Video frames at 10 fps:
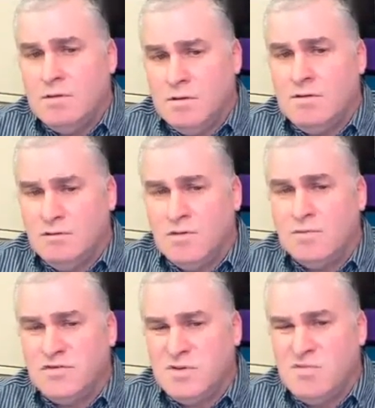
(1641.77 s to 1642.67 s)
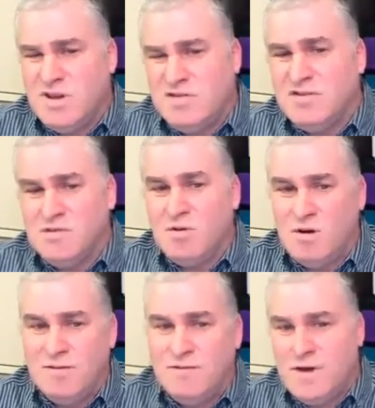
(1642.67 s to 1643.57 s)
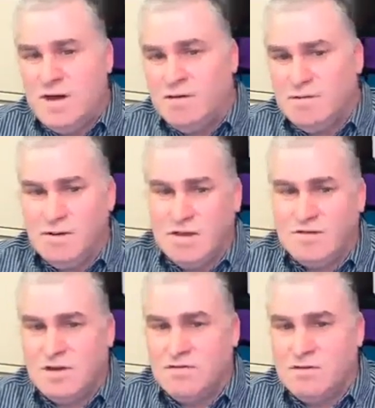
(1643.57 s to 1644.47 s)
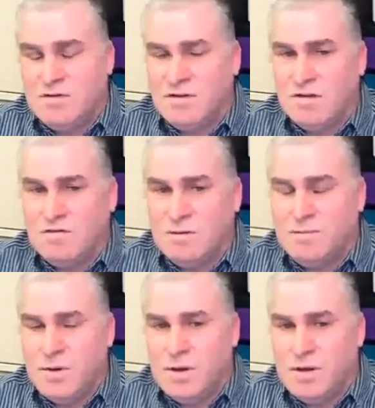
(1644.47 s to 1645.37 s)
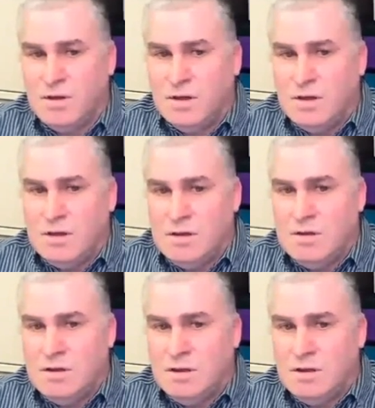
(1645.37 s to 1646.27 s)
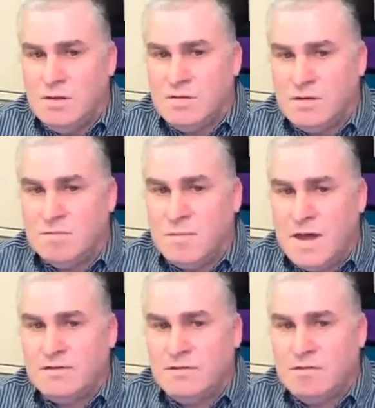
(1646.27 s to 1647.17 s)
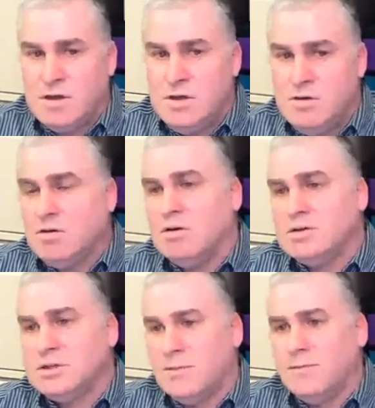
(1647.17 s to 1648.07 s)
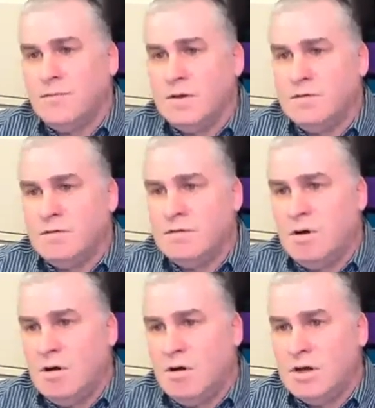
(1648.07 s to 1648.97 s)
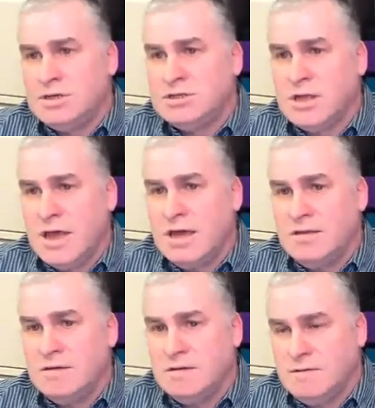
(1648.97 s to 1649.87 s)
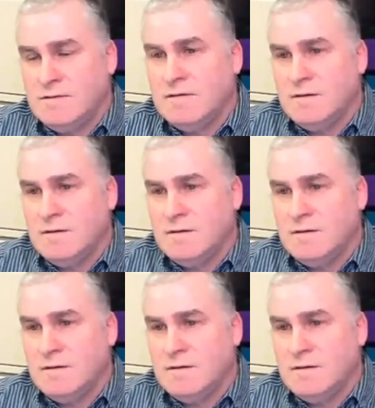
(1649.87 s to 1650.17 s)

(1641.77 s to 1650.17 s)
There's obviously reasons why it failed, etc., but it doesn't matter. You got something to a high standard,